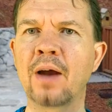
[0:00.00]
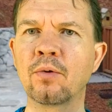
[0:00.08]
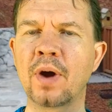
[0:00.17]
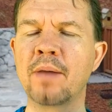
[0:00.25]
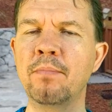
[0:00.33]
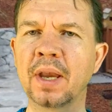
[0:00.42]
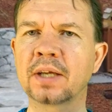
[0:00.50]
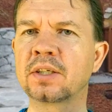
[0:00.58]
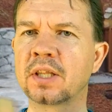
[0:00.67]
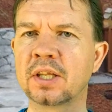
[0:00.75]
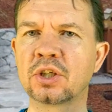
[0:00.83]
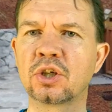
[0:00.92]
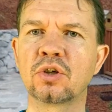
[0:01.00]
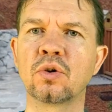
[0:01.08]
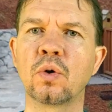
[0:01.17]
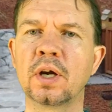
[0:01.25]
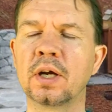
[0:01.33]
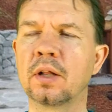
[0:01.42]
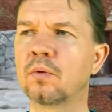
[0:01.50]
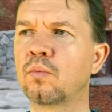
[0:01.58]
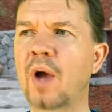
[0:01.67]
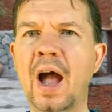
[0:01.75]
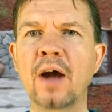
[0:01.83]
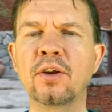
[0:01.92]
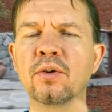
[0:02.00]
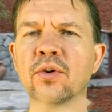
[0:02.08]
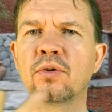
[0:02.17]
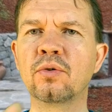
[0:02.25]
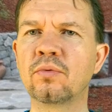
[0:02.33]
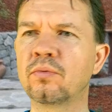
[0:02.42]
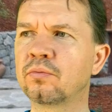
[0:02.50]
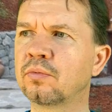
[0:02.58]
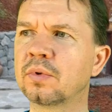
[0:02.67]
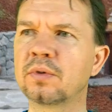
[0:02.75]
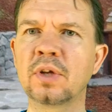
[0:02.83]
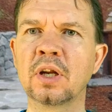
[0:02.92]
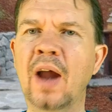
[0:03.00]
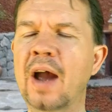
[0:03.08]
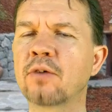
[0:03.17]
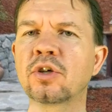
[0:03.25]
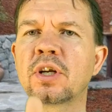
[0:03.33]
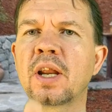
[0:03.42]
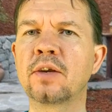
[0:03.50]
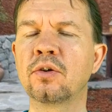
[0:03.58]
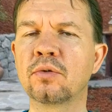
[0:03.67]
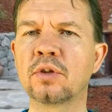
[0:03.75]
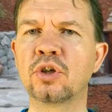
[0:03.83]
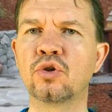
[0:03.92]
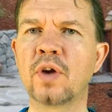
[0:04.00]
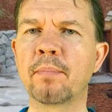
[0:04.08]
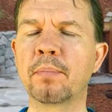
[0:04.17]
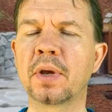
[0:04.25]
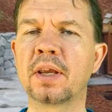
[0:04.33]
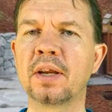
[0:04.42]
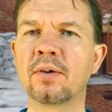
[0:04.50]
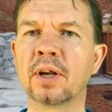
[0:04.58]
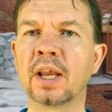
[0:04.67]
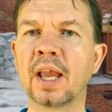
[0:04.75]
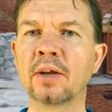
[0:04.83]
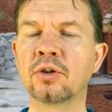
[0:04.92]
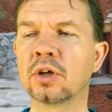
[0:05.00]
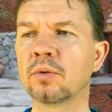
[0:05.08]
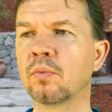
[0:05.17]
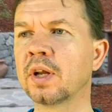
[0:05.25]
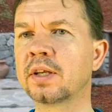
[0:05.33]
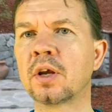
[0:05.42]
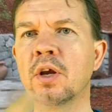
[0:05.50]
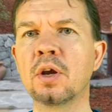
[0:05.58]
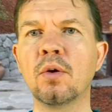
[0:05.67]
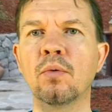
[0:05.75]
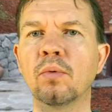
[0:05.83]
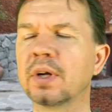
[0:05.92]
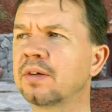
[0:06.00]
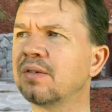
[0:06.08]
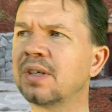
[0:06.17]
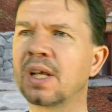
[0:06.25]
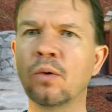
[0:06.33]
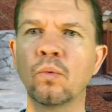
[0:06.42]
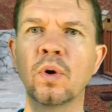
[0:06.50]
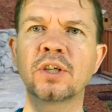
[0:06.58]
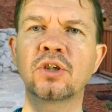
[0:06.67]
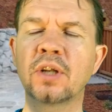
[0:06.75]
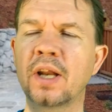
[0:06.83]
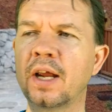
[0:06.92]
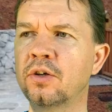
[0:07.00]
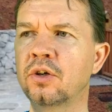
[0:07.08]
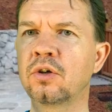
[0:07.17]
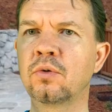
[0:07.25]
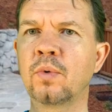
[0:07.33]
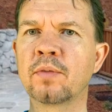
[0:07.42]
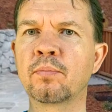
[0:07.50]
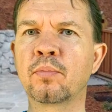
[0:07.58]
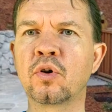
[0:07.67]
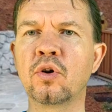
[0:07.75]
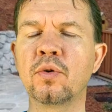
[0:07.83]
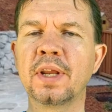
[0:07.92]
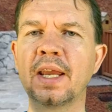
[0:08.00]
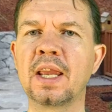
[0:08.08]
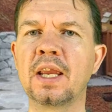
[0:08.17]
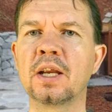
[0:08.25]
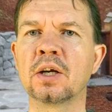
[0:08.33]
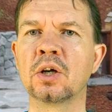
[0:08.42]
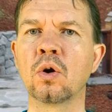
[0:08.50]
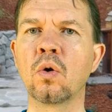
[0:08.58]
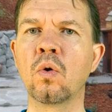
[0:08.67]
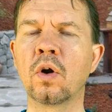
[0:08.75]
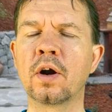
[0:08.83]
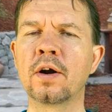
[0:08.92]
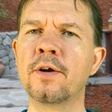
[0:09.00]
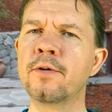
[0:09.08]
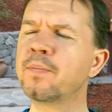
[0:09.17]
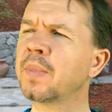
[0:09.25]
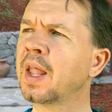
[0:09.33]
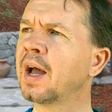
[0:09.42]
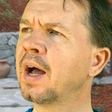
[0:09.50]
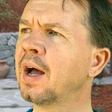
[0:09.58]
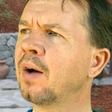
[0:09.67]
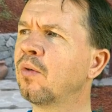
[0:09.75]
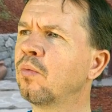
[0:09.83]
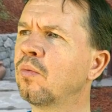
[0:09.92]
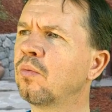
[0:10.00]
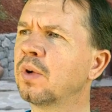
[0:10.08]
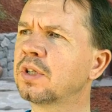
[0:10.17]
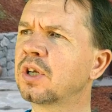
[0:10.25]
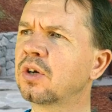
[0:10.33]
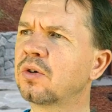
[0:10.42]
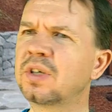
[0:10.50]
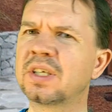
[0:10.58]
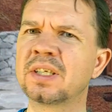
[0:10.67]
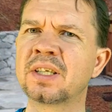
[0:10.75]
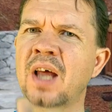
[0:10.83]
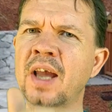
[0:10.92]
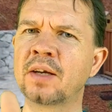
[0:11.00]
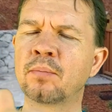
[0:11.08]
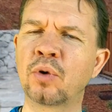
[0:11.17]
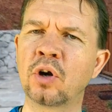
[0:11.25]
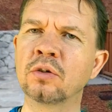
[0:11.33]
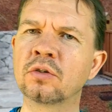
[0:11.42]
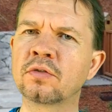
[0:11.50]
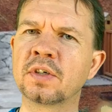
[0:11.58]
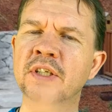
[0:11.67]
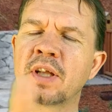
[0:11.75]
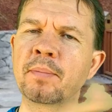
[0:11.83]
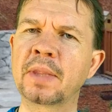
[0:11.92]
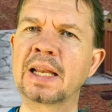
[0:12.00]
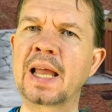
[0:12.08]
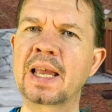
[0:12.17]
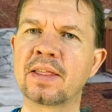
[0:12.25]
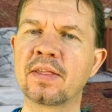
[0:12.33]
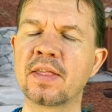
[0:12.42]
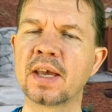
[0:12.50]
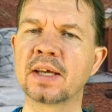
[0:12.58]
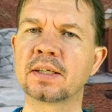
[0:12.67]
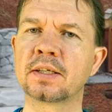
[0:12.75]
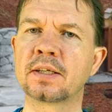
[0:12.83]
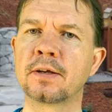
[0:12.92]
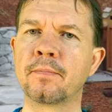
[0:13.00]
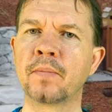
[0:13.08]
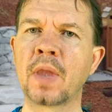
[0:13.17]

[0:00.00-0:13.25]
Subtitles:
do I mix this soil? How do you do, how should I do the drip irrigation? What should I do with pruning here? Or what's a good design approach for something like this?